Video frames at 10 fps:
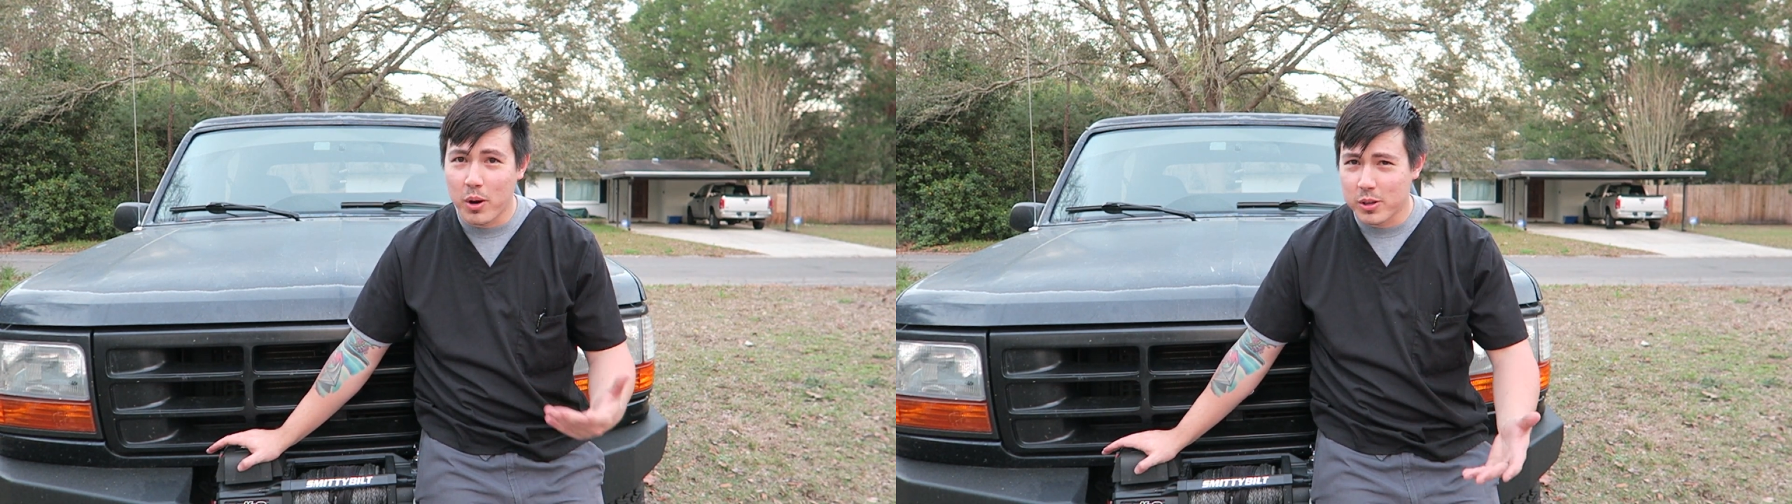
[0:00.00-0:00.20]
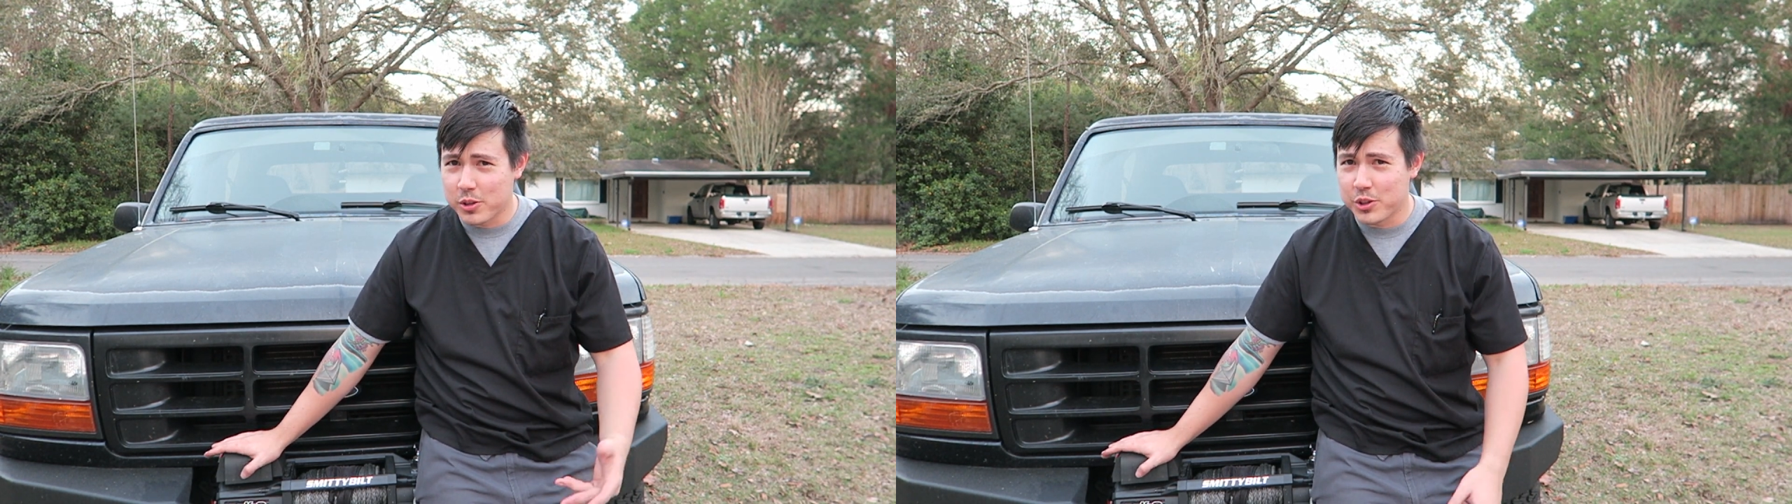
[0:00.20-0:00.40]

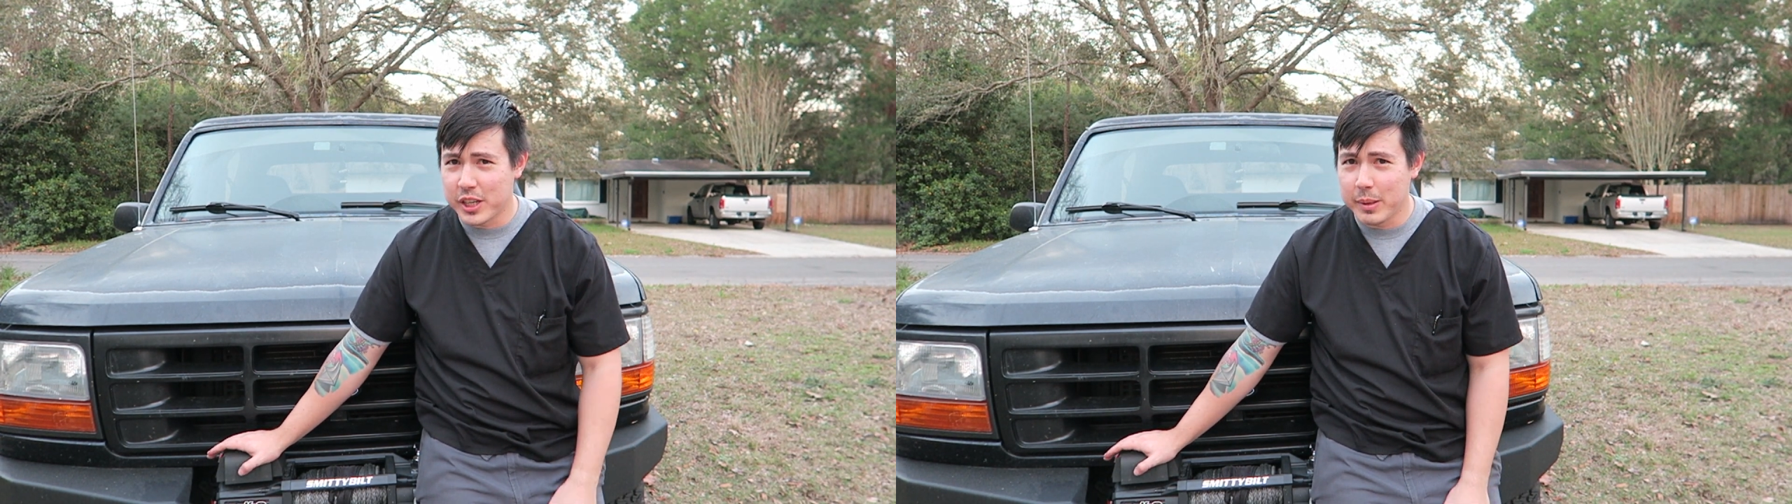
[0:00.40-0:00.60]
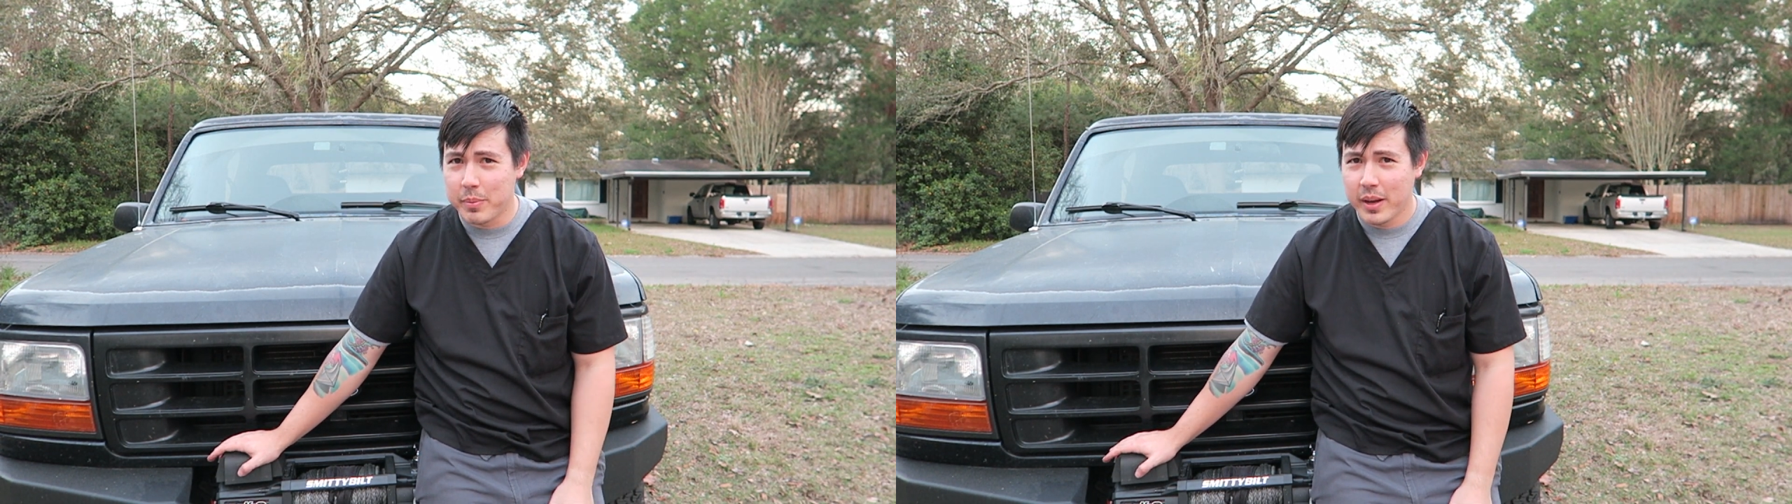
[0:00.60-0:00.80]
Parts are
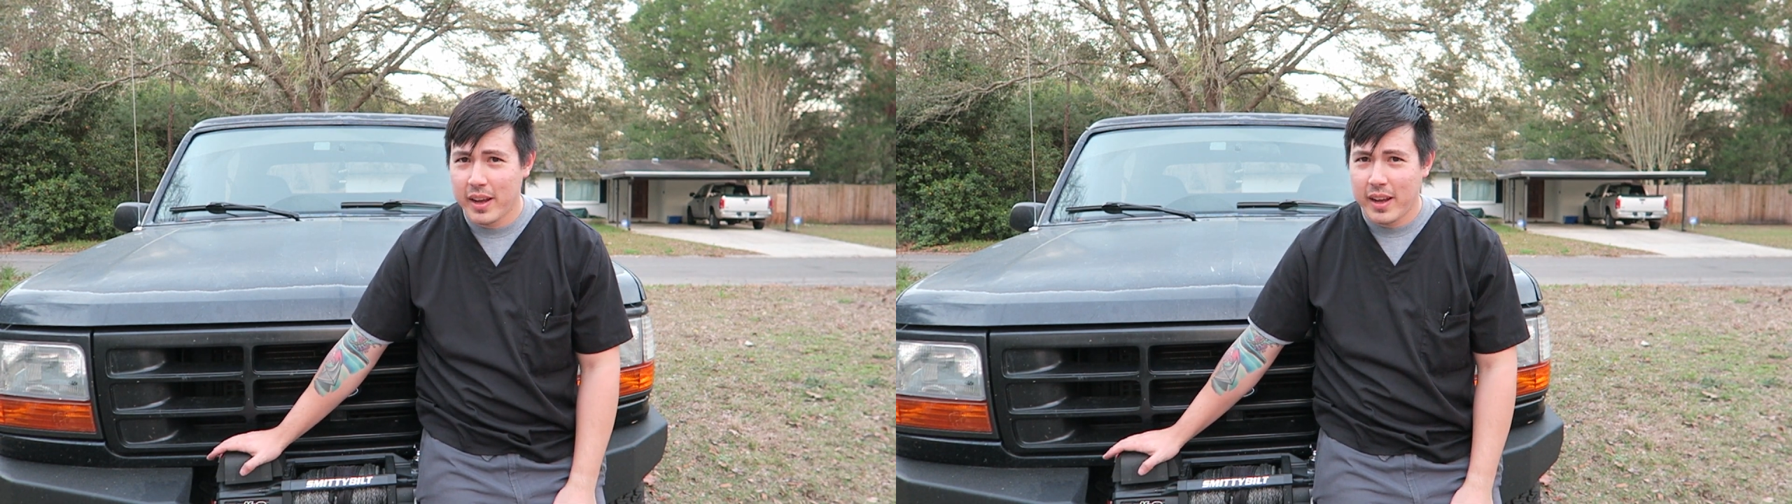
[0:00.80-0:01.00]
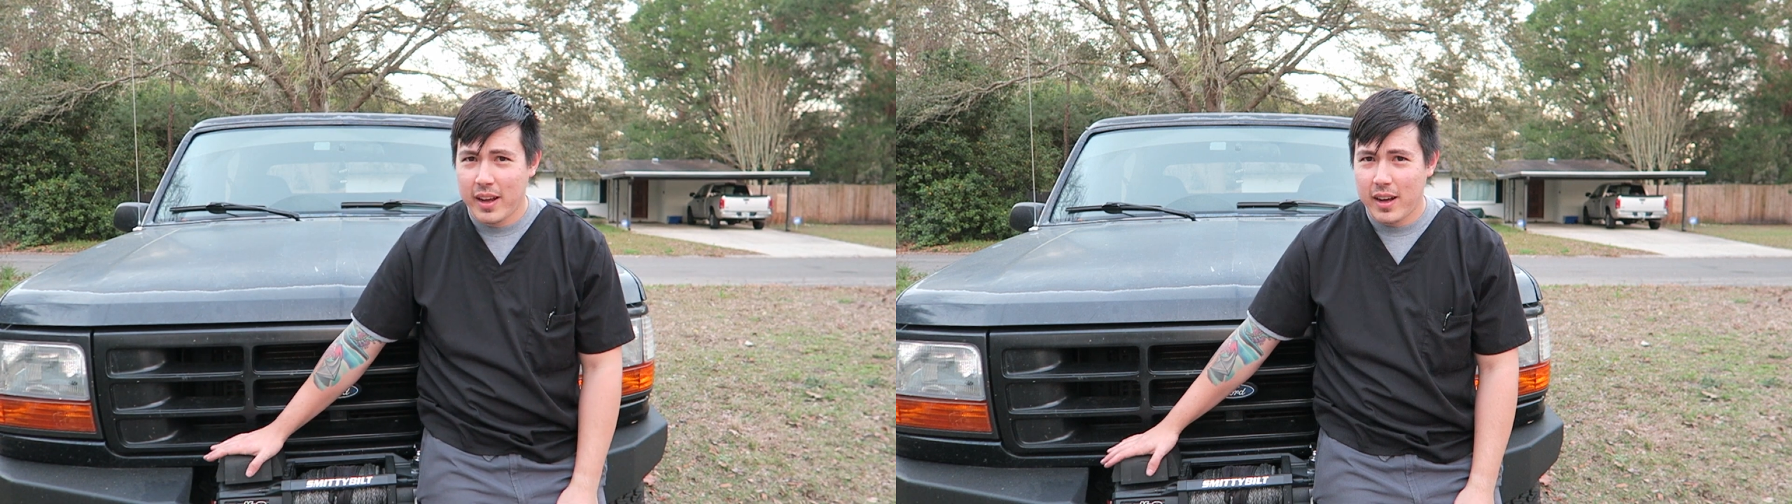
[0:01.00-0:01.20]
cheap,
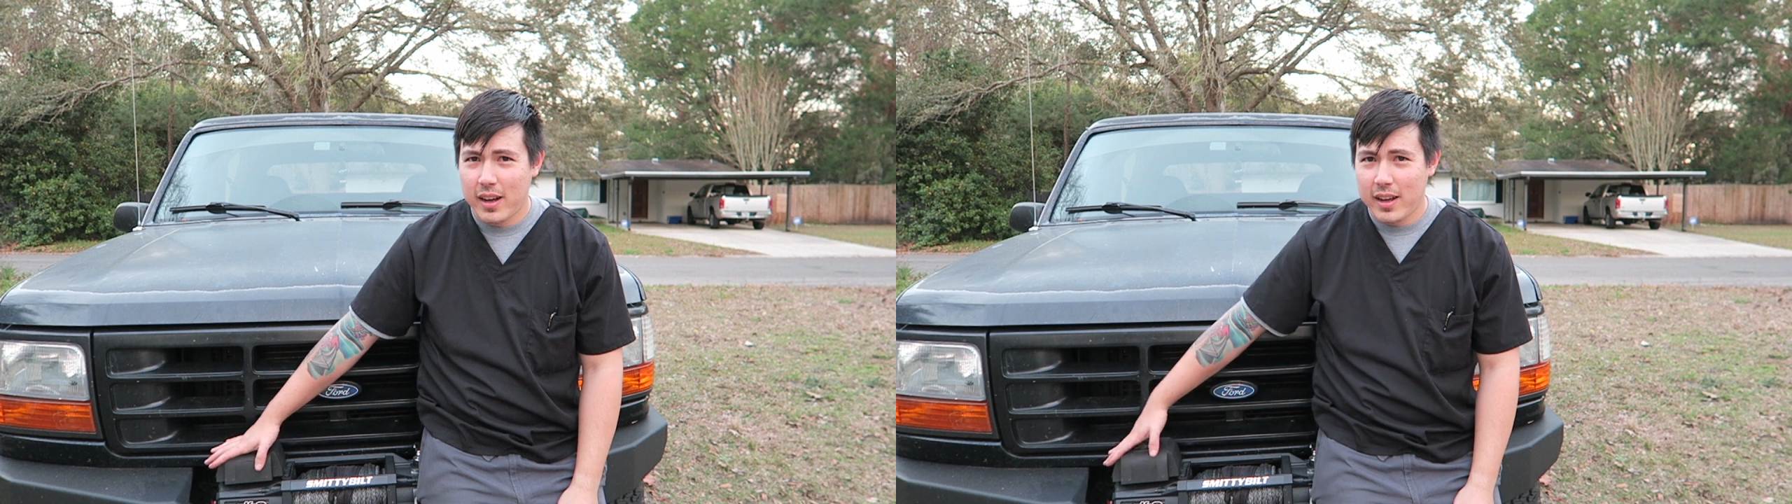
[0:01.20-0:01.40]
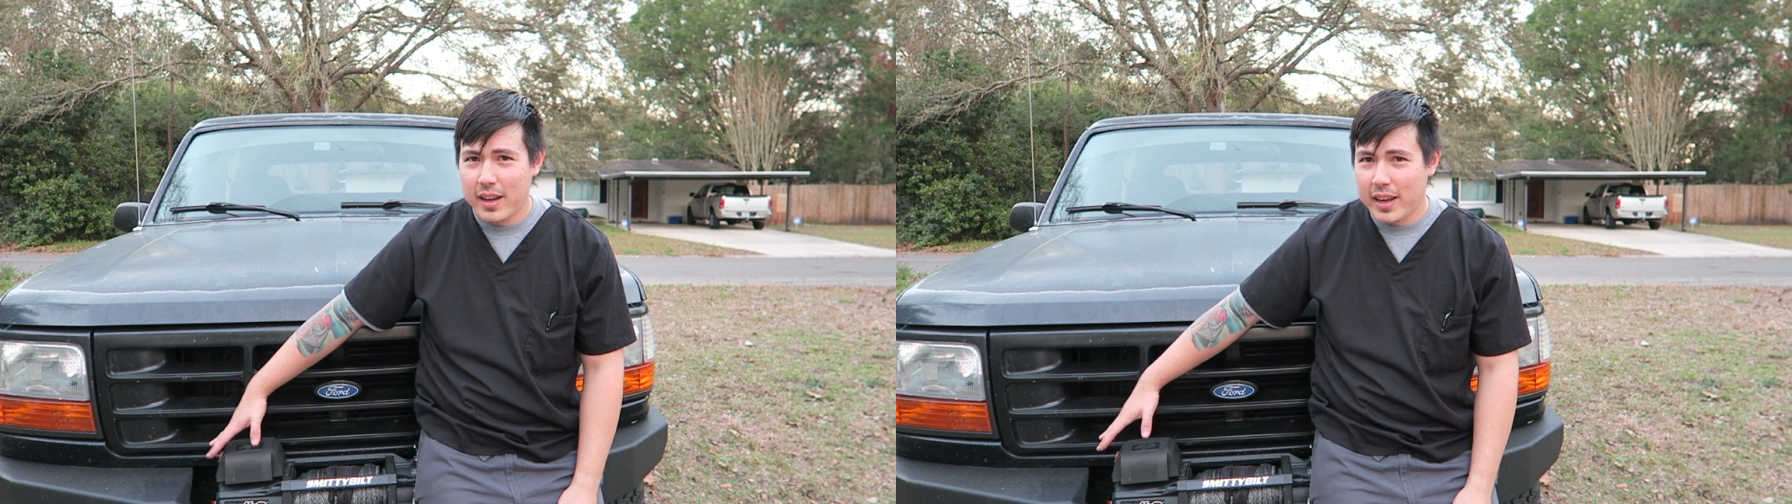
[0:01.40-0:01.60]

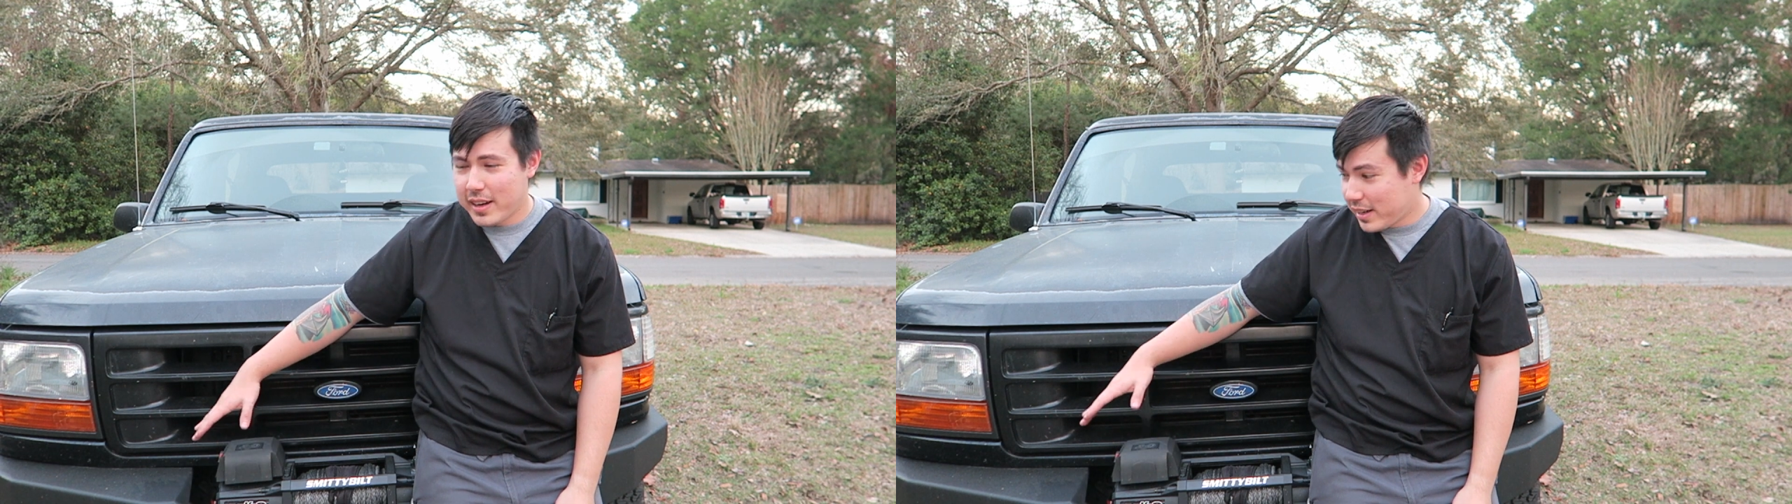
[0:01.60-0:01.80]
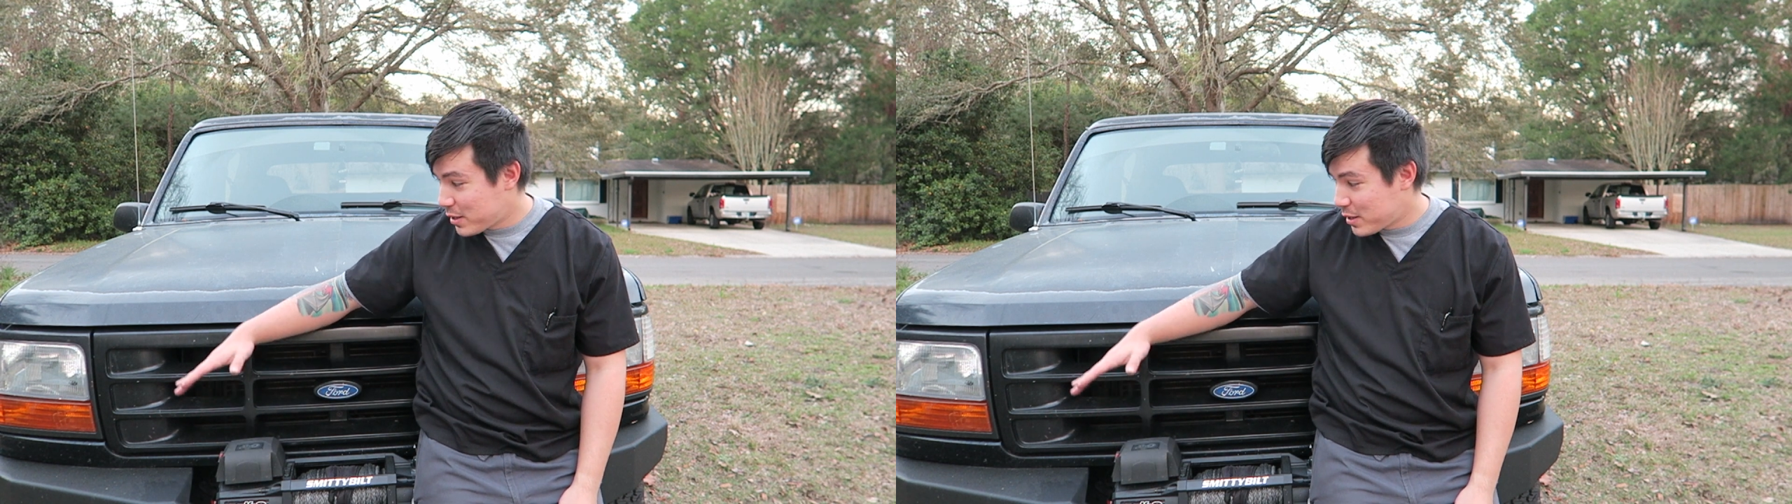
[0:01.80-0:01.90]
and